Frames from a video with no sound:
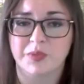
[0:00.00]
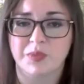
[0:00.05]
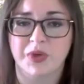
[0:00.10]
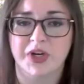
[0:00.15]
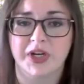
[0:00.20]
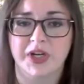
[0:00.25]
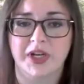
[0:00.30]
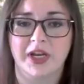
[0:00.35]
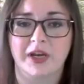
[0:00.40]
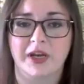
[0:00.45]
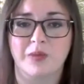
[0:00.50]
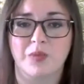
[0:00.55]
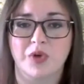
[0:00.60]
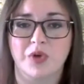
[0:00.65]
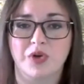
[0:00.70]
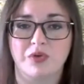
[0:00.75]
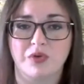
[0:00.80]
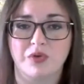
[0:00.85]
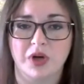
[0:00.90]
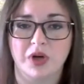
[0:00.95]
but again,
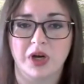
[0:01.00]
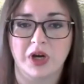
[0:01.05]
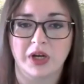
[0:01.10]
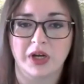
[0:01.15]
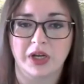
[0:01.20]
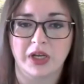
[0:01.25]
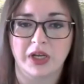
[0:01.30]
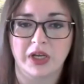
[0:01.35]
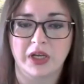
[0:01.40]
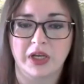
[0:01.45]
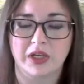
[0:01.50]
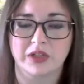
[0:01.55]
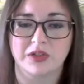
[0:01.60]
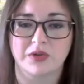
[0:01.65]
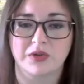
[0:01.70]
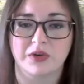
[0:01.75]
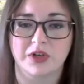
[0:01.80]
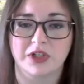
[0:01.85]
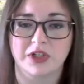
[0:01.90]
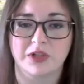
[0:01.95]
Manuka honey is
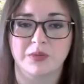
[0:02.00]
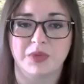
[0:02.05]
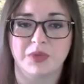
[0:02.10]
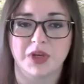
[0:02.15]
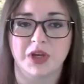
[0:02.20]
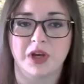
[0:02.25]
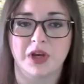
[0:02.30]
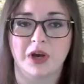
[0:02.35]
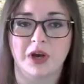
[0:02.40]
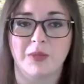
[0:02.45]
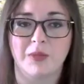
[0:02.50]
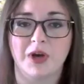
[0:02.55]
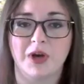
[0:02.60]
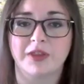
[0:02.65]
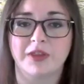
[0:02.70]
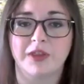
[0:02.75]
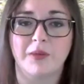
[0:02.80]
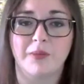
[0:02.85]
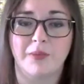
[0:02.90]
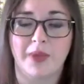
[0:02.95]
going to be
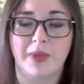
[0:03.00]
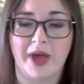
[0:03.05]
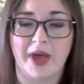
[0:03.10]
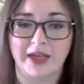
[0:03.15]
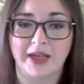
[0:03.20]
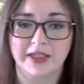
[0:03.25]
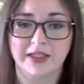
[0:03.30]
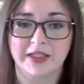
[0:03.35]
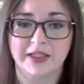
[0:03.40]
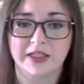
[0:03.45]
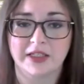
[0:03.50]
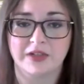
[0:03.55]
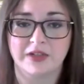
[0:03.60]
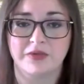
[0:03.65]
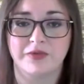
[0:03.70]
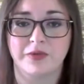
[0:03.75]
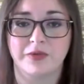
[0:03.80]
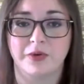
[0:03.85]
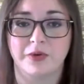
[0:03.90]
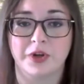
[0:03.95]
among the best
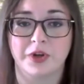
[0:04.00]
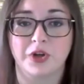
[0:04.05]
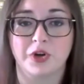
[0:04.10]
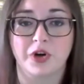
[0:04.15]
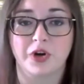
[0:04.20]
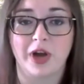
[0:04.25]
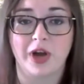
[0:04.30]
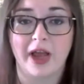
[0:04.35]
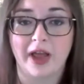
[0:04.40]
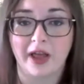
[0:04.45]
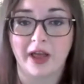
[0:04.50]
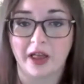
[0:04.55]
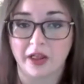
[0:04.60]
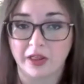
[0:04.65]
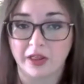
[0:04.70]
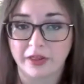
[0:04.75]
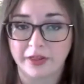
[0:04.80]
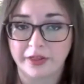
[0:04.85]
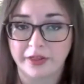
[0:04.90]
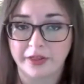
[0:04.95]
for your health